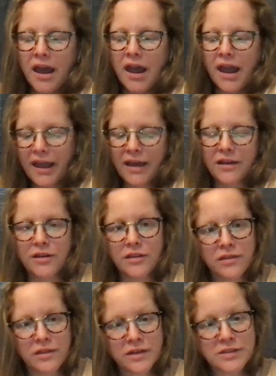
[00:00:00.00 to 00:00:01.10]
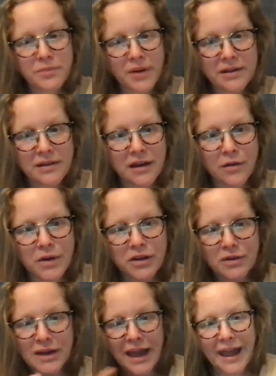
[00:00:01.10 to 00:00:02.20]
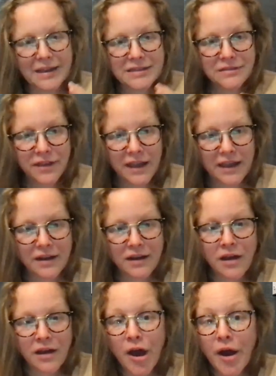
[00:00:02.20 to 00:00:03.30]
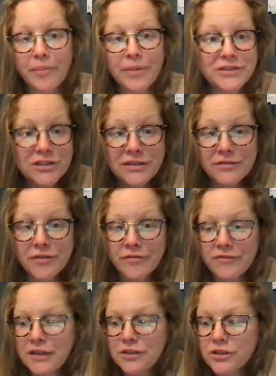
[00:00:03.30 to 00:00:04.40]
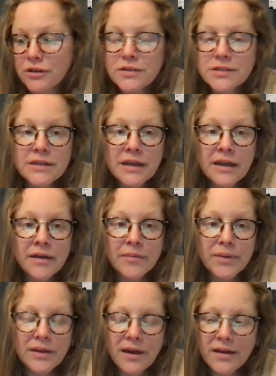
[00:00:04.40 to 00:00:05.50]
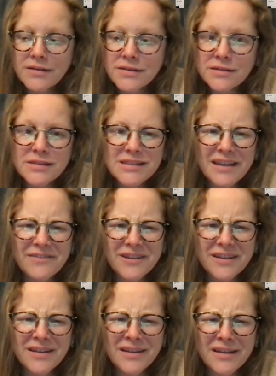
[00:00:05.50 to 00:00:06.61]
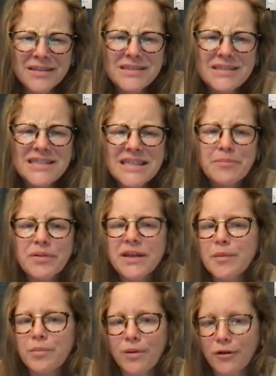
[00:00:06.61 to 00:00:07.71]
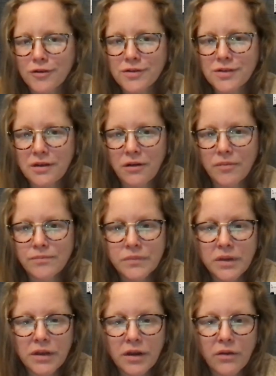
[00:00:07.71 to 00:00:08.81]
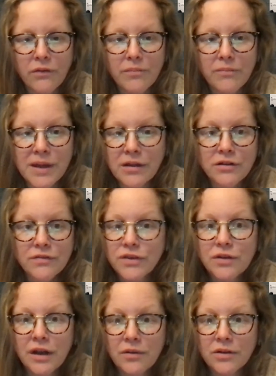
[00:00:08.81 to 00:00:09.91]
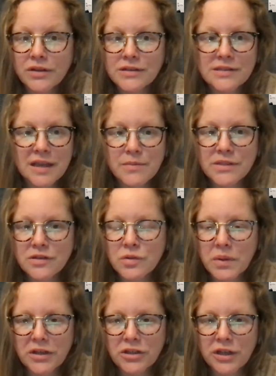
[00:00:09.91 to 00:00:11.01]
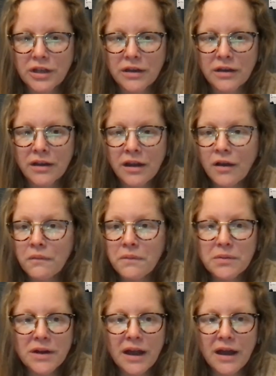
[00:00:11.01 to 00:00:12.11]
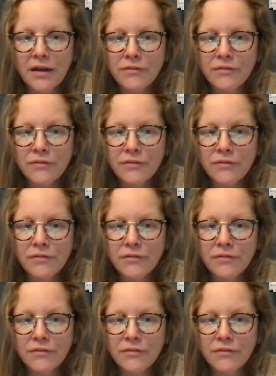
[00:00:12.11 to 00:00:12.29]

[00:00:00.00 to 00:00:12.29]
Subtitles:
And there's a button there where you can activate a bunch of different features, because safety is deeply personal. You know, Michael, if you and I were in the same situation, we would have